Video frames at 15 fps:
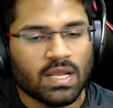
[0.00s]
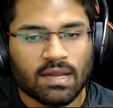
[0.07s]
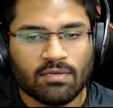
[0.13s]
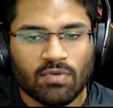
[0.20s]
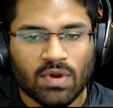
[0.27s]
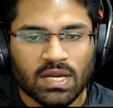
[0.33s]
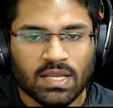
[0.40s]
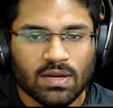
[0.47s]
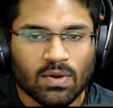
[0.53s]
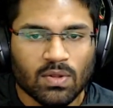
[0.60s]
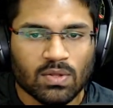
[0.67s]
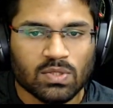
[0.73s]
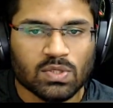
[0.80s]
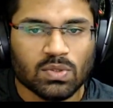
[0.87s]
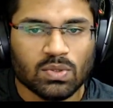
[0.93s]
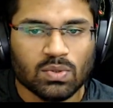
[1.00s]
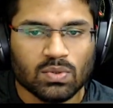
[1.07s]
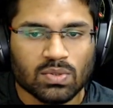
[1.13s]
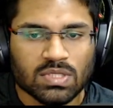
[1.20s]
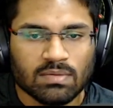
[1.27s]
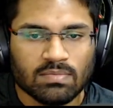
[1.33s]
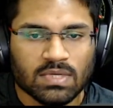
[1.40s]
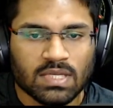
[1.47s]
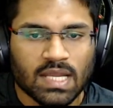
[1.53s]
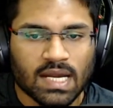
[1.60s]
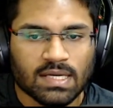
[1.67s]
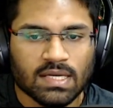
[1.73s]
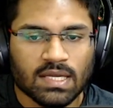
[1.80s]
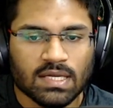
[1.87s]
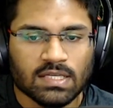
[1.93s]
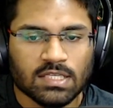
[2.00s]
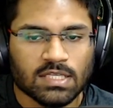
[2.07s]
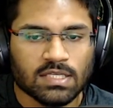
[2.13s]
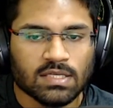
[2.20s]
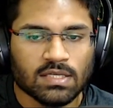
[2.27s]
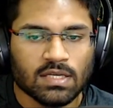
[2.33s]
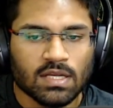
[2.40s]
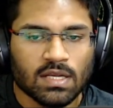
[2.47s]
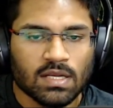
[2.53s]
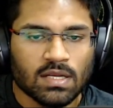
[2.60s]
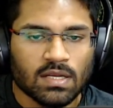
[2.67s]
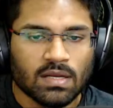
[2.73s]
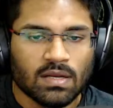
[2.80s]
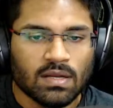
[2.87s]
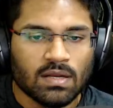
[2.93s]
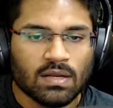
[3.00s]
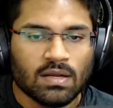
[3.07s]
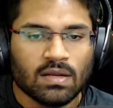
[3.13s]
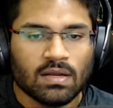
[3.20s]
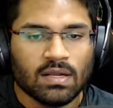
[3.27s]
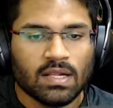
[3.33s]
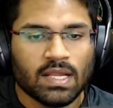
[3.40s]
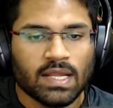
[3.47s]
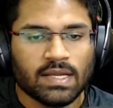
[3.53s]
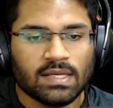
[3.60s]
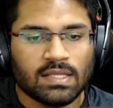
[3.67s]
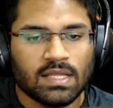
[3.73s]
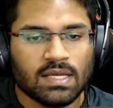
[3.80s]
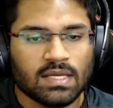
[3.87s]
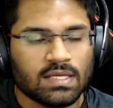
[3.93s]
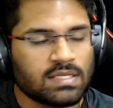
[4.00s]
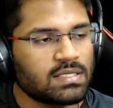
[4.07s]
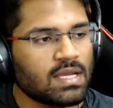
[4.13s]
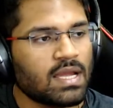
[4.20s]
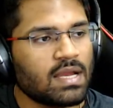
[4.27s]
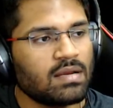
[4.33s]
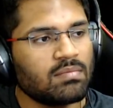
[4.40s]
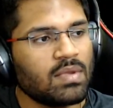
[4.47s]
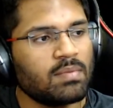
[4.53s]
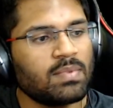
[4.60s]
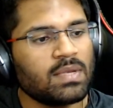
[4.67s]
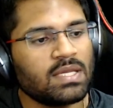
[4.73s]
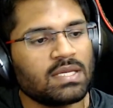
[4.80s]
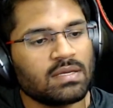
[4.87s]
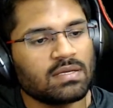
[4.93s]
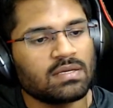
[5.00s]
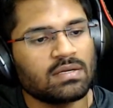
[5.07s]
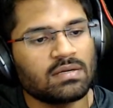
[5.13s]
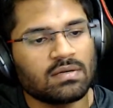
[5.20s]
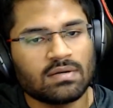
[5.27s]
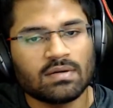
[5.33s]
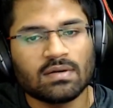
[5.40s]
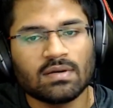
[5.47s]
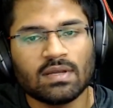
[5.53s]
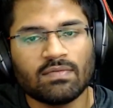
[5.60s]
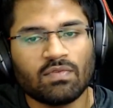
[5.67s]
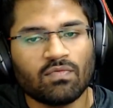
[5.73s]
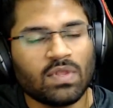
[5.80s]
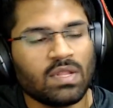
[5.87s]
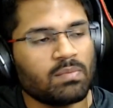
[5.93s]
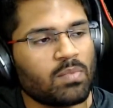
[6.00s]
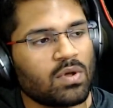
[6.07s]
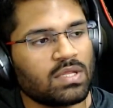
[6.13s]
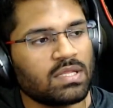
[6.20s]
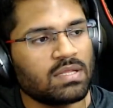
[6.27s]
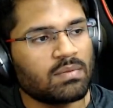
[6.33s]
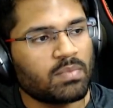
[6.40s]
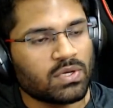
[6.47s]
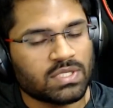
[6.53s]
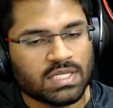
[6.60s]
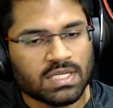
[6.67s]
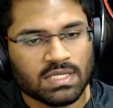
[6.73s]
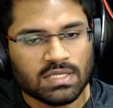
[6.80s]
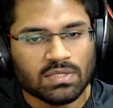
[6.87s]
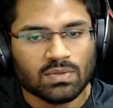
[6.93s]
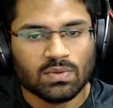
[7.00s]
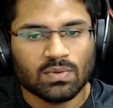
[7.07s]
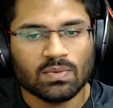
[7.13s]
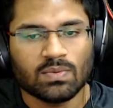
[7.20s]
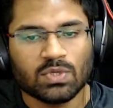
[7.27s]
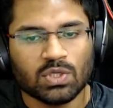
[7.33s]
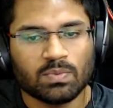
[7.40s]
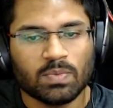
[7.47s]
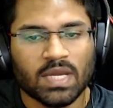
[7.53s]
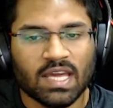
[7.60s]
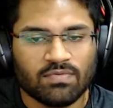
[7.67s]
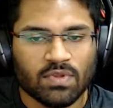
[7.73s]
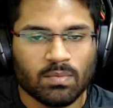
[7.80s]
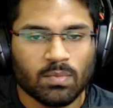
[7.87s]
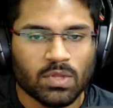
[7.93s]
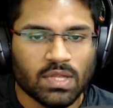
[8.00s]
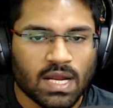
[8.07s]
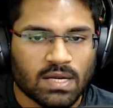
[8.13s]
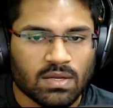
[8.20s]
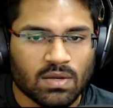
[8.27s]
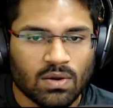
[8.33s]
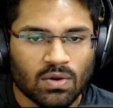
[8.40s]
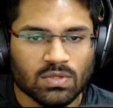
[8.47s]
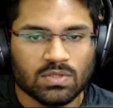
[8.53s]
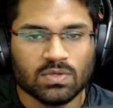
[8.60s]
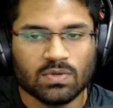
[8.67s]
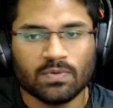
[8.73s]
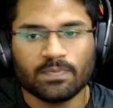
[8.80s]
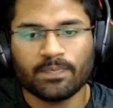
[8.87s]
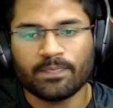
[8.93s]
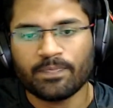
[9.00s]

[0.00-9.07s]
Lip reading: Like, white can also use some tactics like this and maybe even win a pawn in the process, so should be careful about that also.